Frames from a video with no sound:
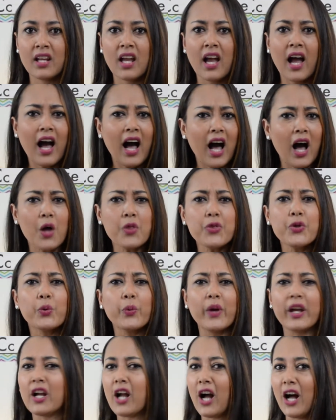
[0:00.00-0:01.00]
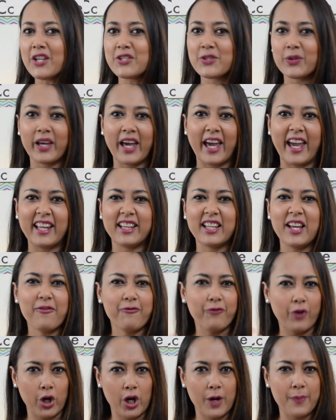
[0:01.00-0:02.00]
How do we conjugate the
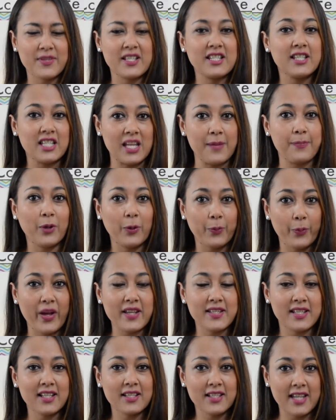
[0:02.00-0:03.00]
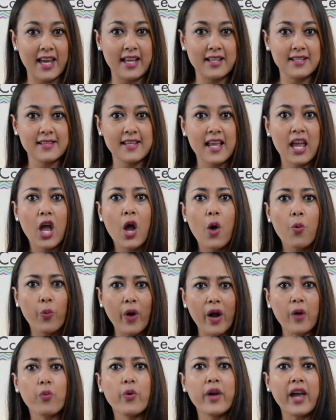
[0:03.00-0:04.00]
verbs in simple present tense
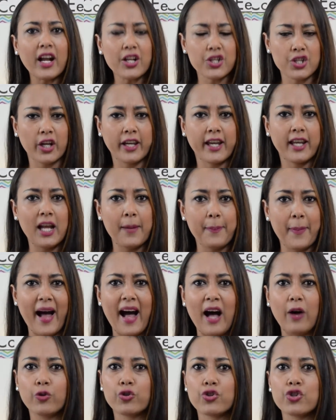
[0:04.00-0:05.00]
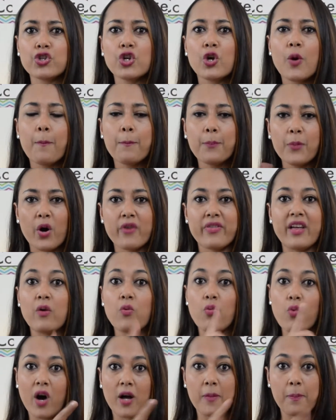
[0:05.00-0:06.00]
when we are talking about more than
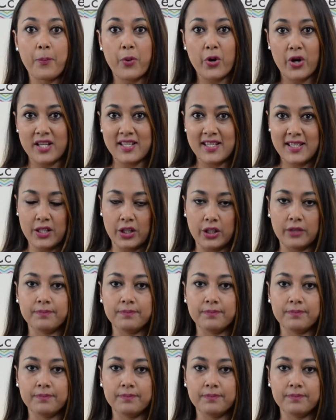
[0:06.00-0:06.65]
one person,